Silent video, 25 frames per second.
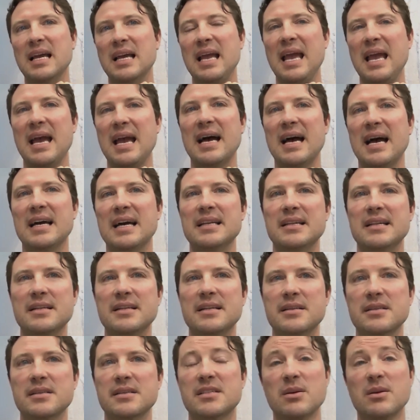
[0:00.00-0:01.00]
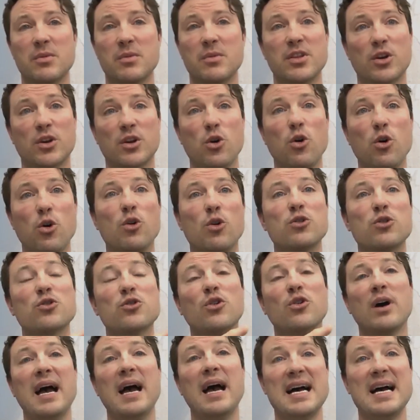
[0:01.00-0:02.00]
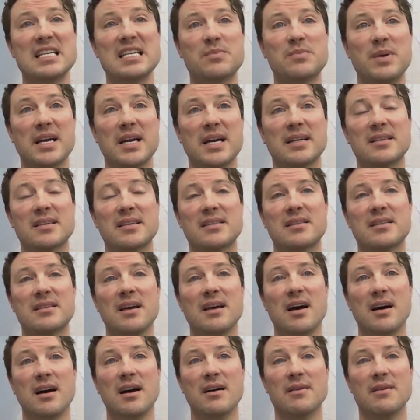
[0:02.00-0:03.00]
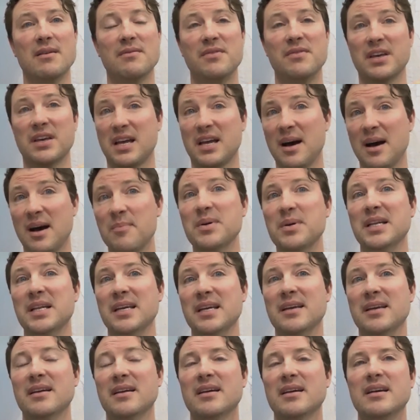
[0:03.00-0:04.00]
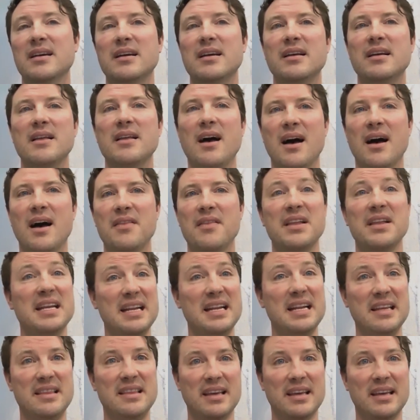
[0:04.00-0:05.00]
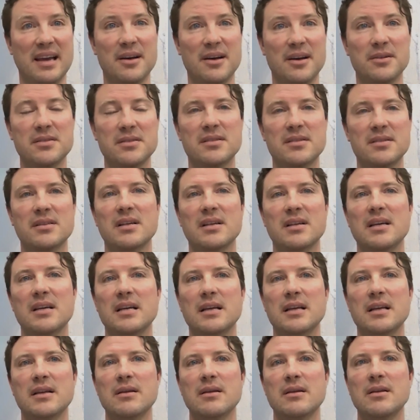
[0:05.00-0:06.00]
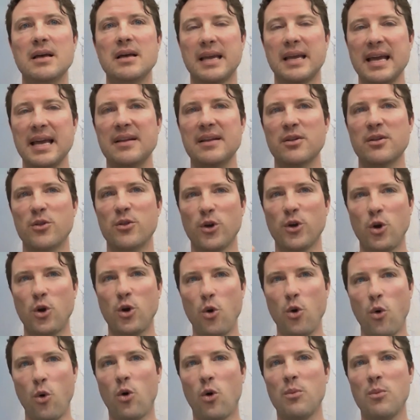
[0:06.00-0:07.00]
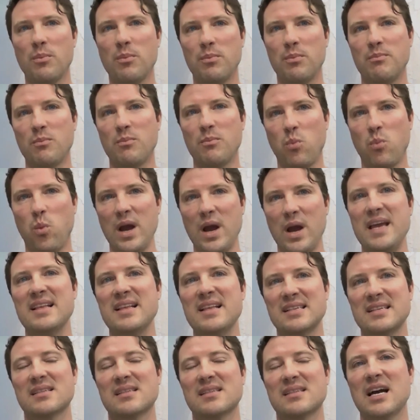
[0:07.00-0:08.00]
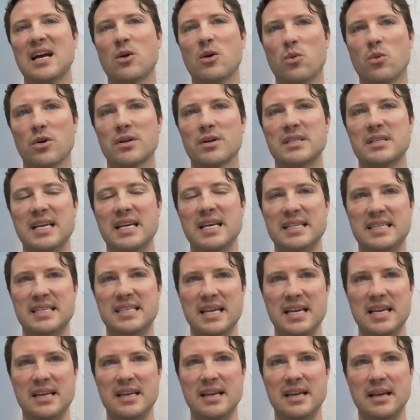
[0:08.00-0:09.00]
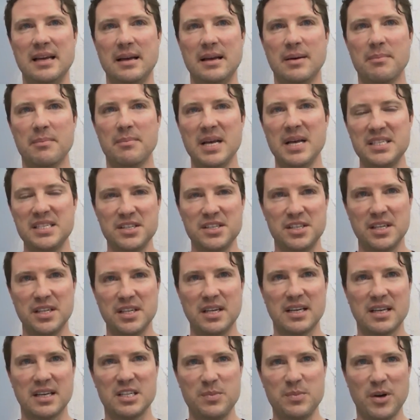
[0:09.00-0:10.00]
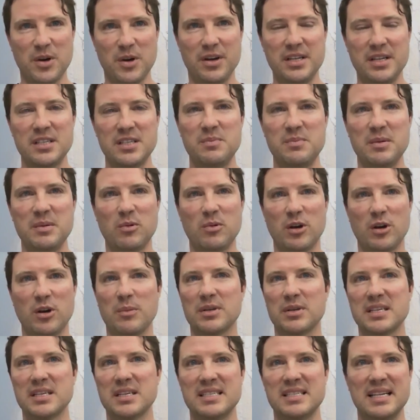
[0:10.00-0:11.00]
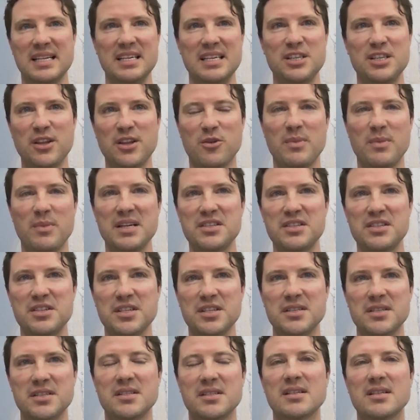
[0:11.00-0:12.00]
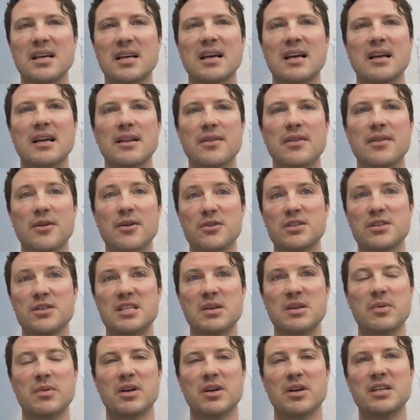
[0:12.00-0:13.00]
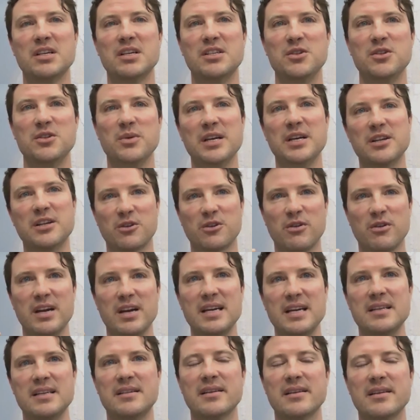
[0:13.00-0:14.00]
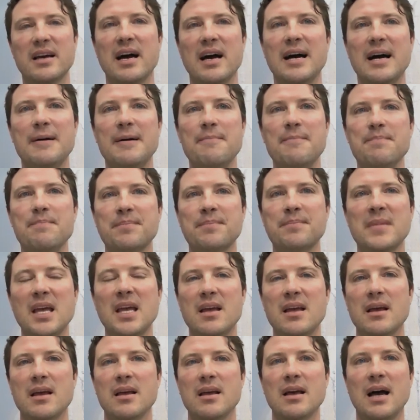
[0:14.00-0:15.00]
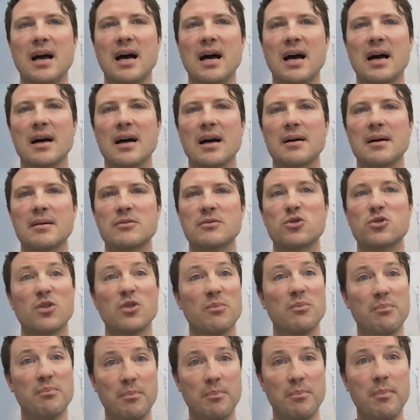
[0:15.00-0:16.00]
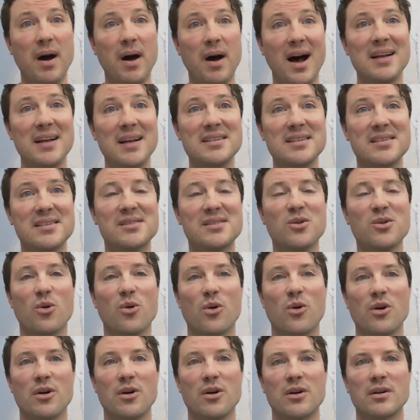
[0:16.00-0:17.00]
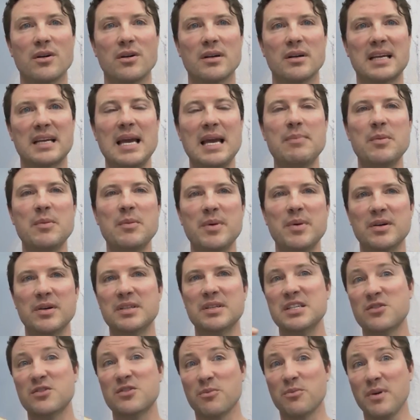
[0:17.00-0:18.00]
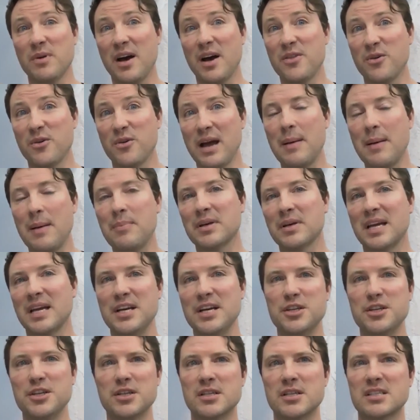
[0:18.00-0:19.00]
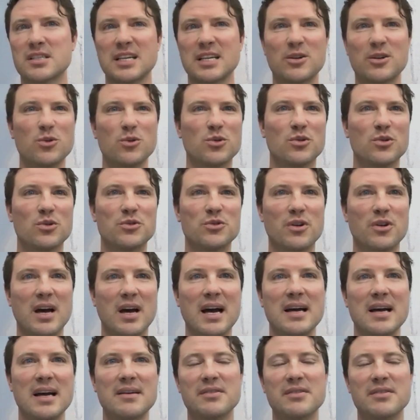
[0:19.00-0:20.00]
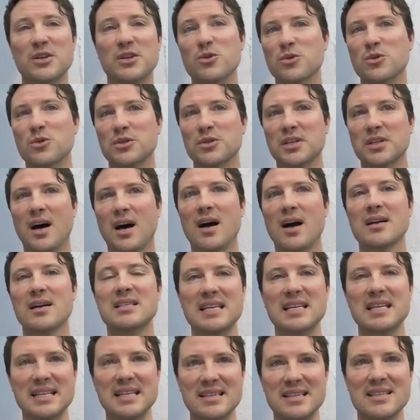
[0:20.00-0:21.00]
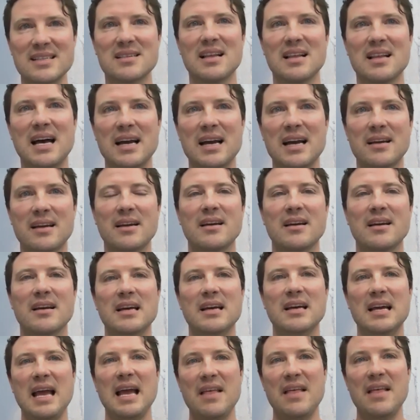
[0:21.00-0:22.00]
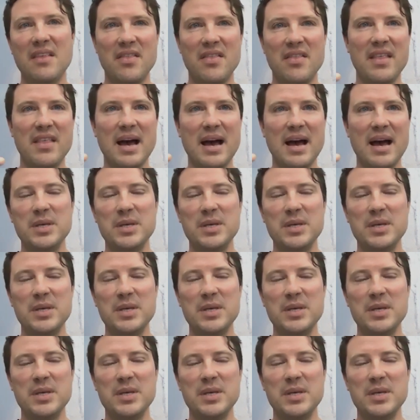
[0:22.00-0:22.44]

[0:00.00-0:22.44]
and some of the cultural aspects of the company than anything else. Again, the core way that Slack works, it's a messaging experience. People are able to send each other messages. There's the ability to integrate sort of bots or capabilities from other applications like Google Drive and Google Docs into Slack. And then that